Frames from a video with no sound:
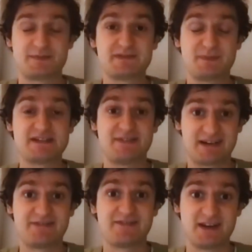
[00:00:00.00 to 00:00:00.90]

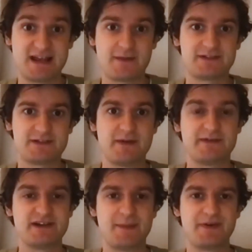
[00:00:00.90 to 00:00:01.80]
specifically fitness apps, as you
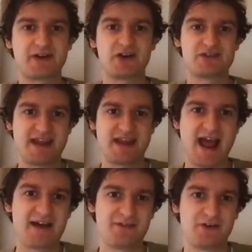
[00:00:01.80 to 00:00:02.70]
mentioned it, because they
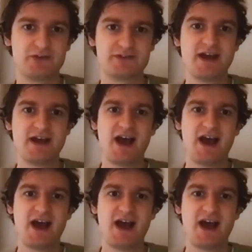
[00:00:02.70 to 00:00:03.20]
have those